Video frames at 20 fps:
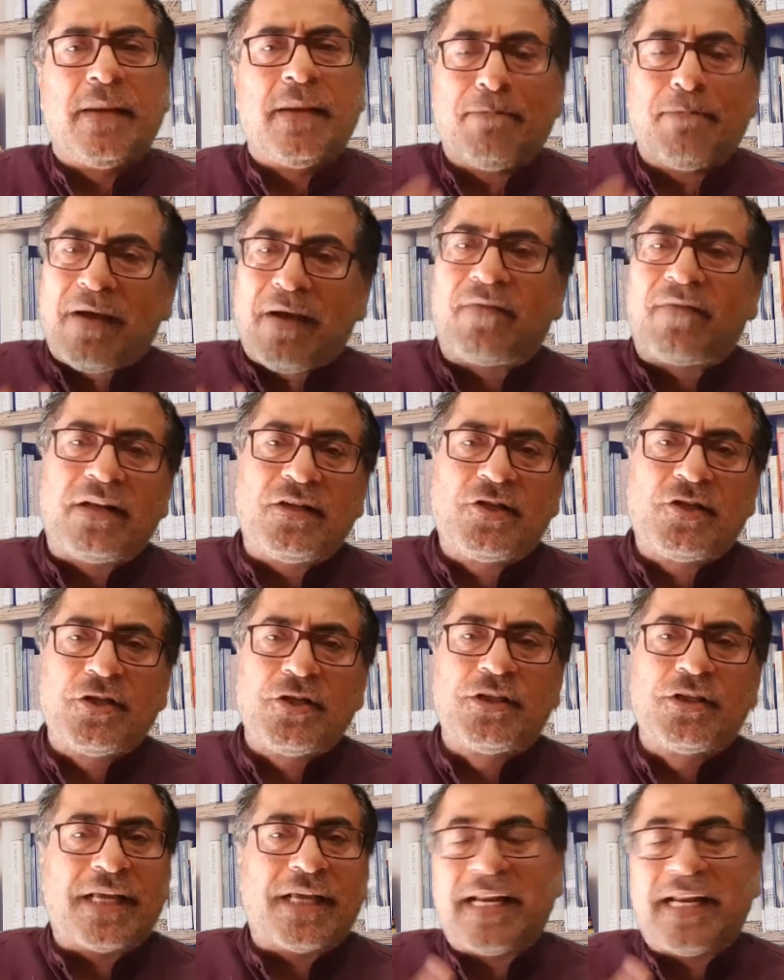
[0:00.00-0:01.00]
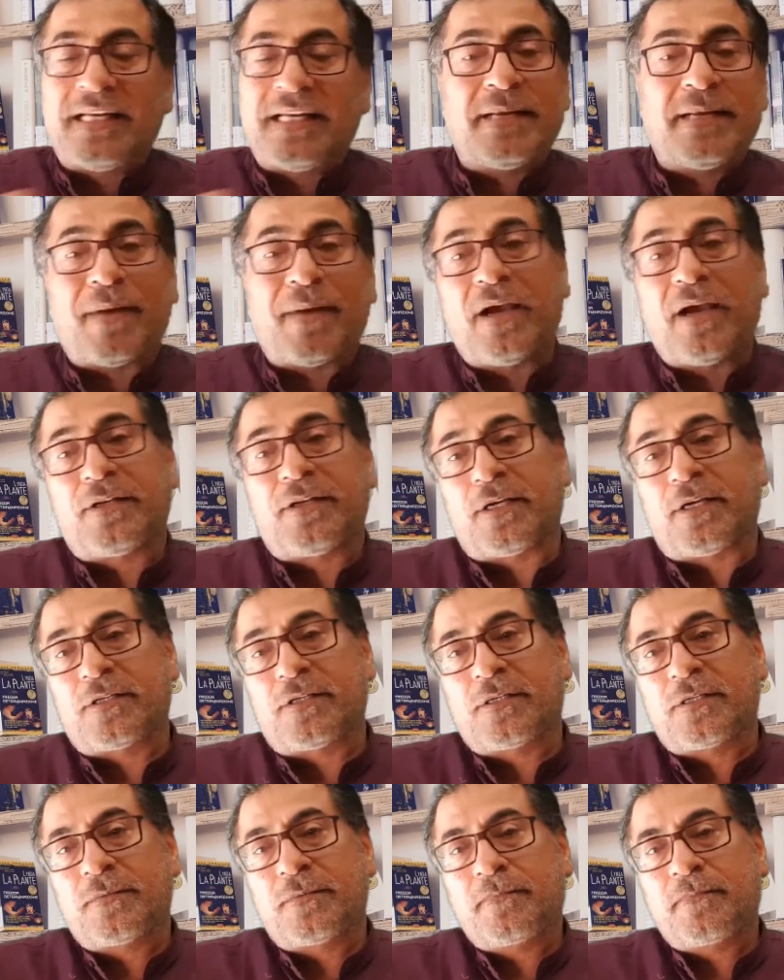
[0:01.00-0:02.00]
beverages, and
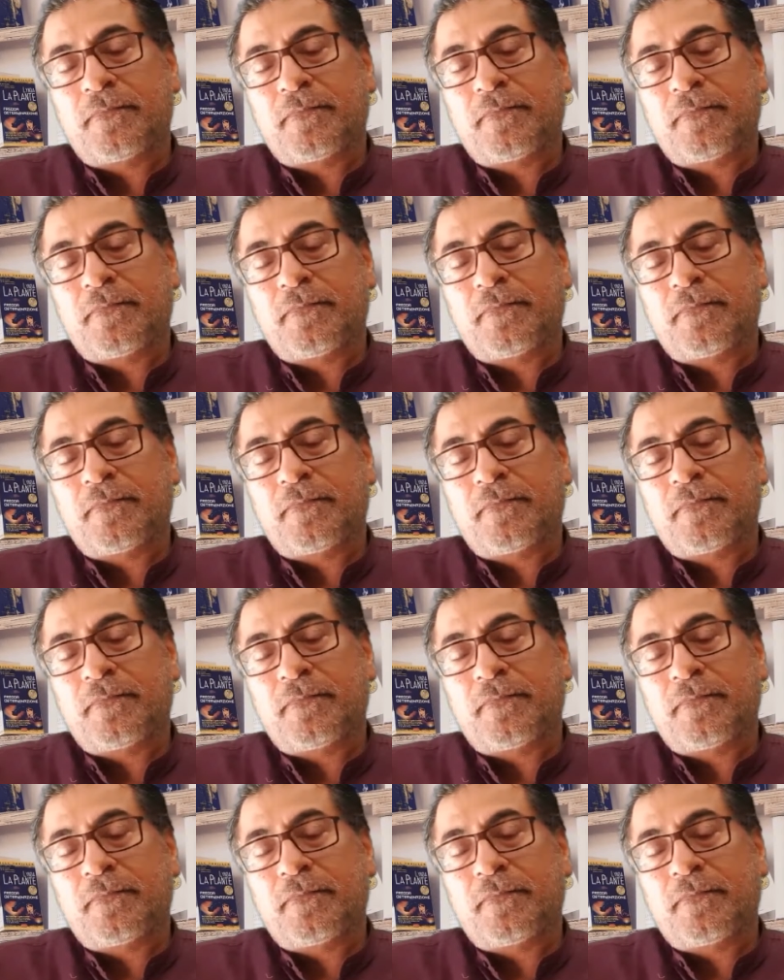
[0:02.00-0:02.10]
antibiotics.